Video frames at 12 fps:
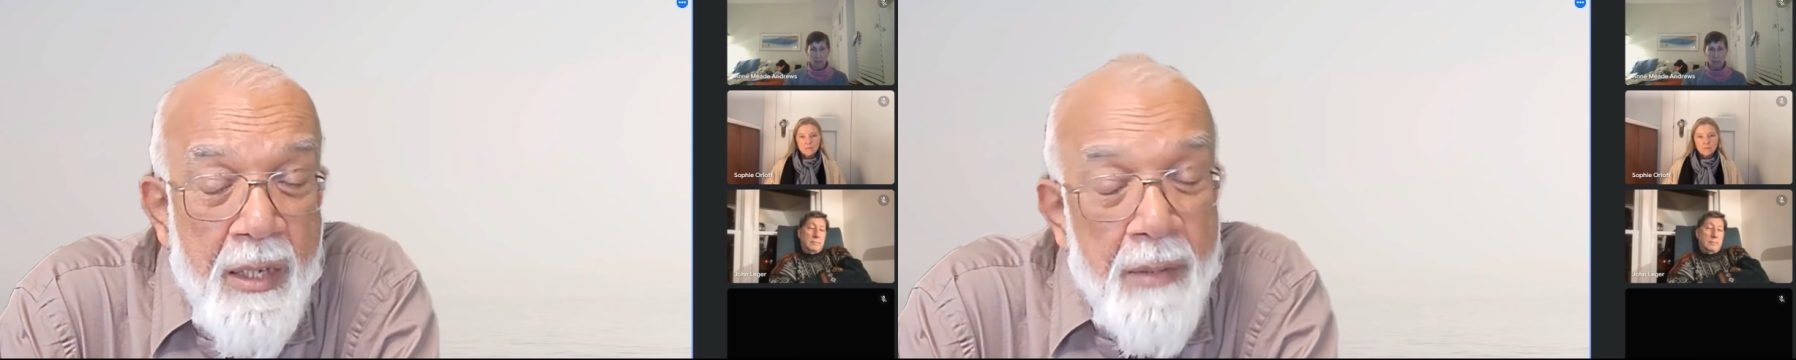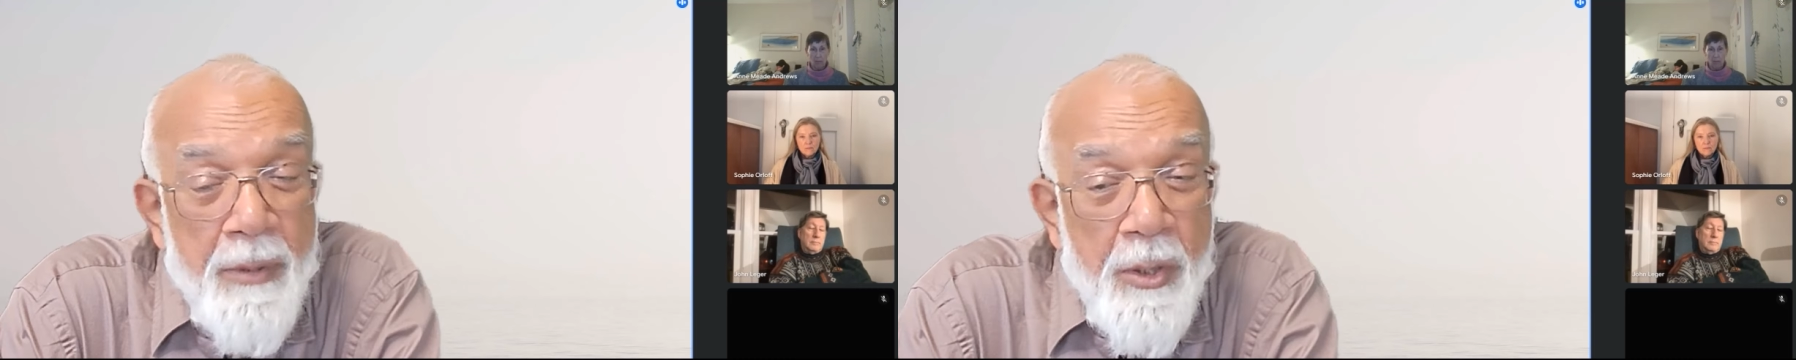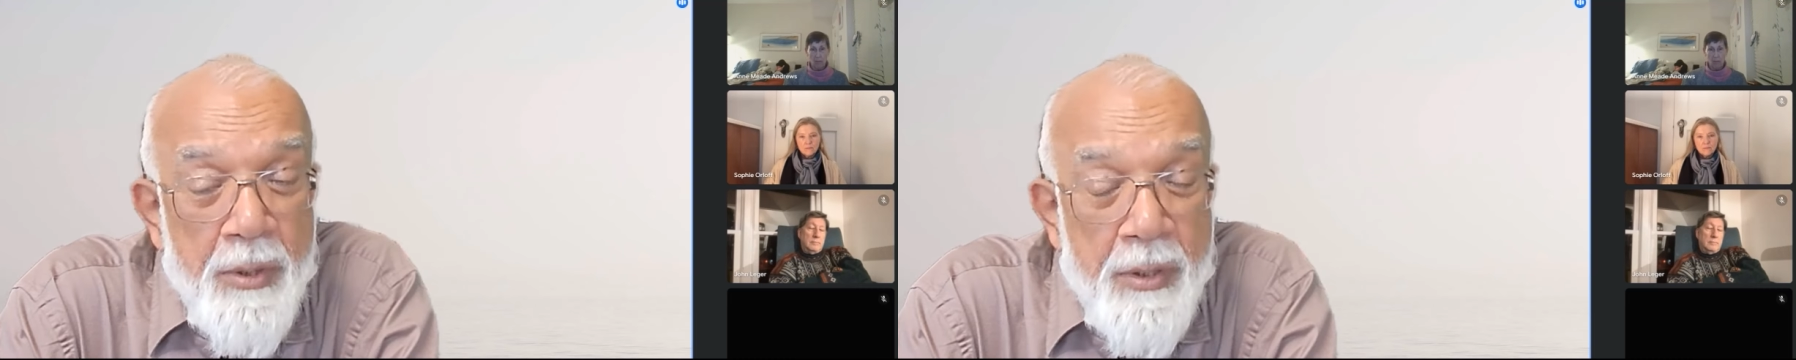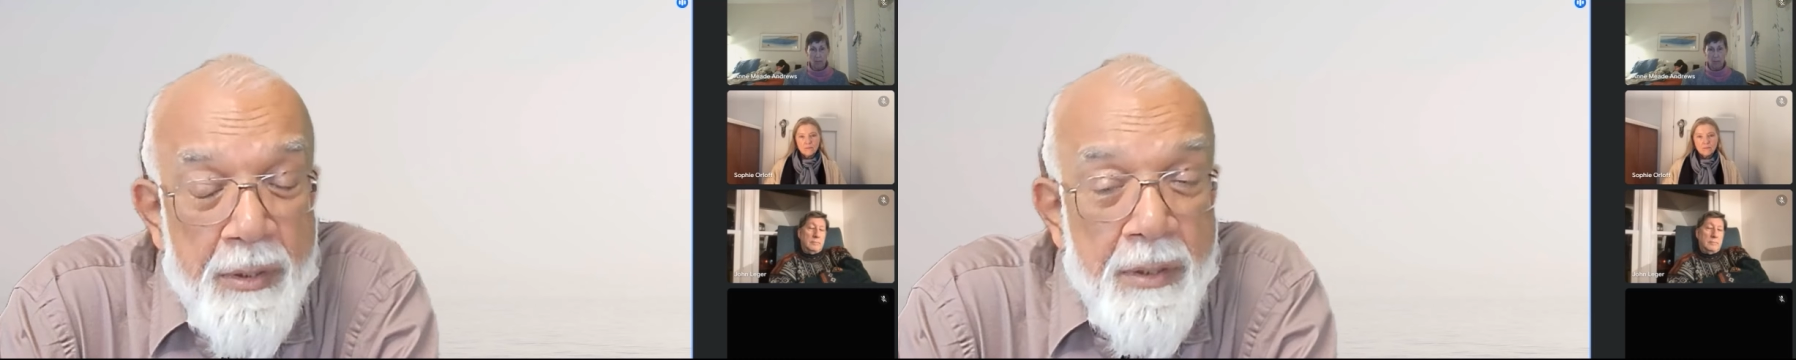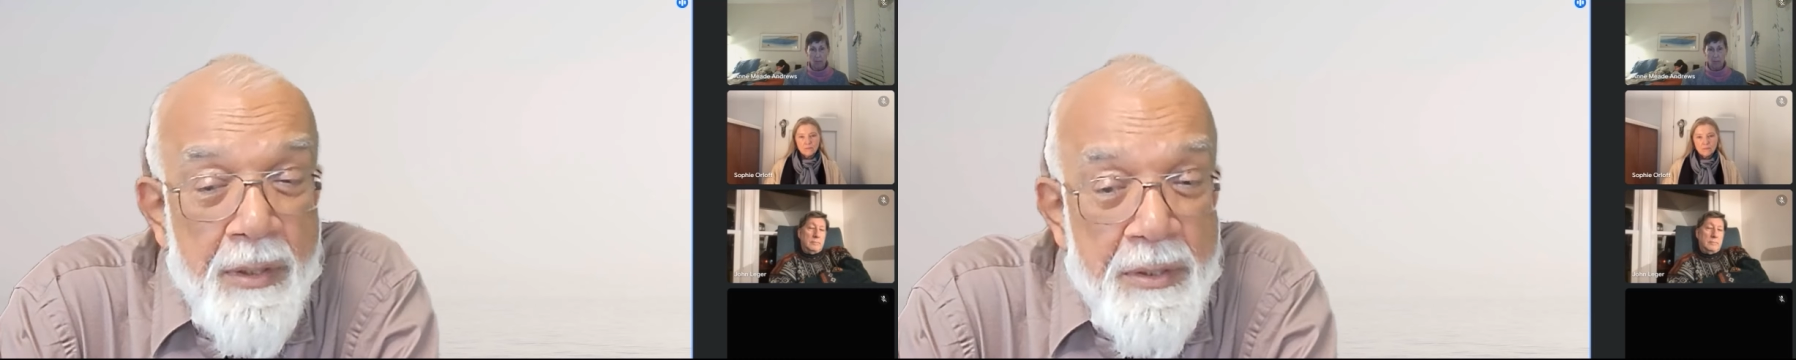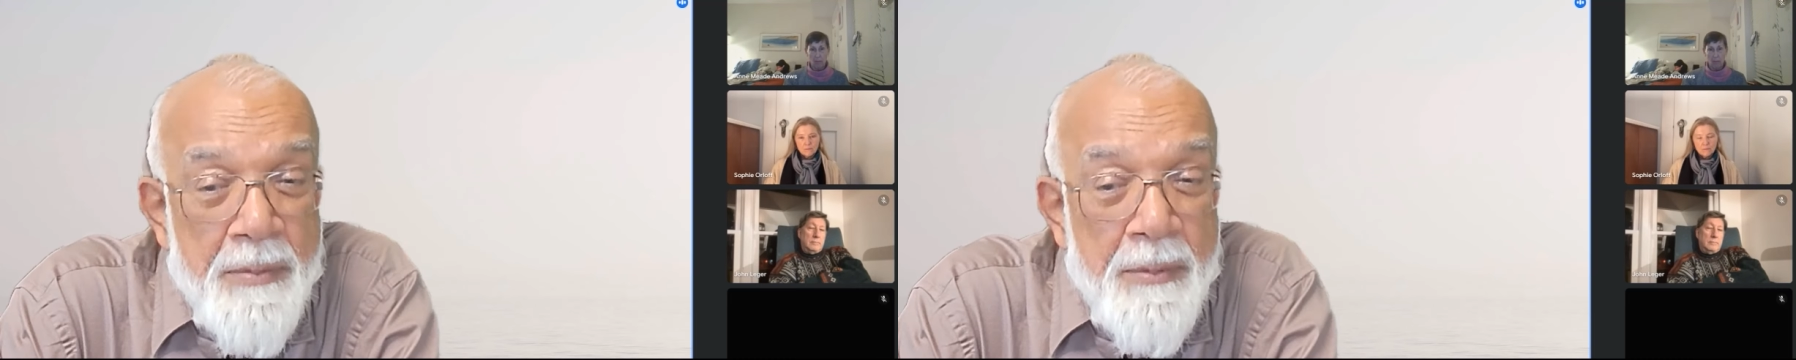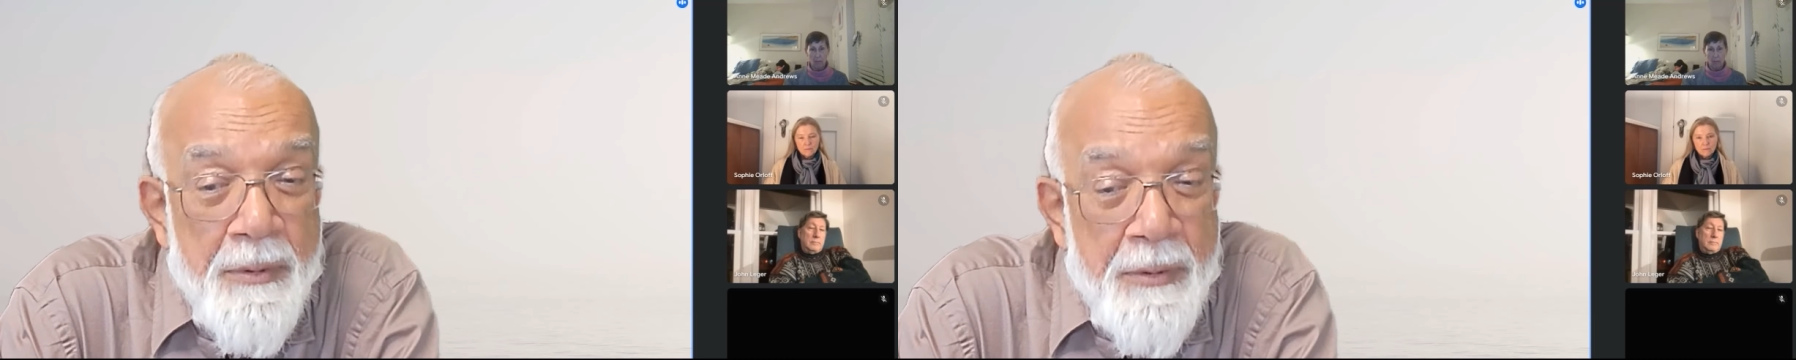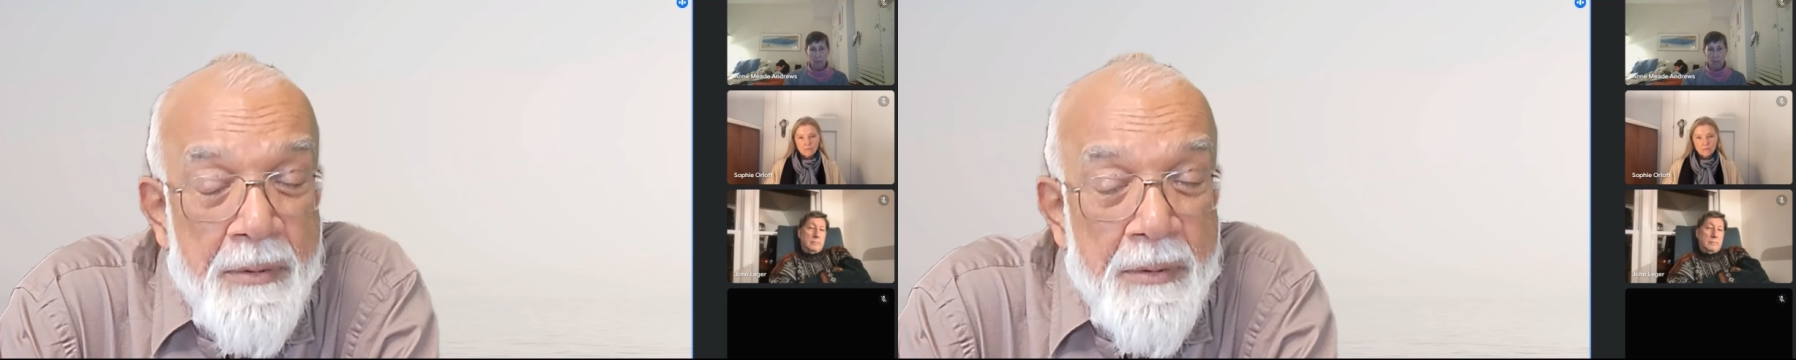about her husband.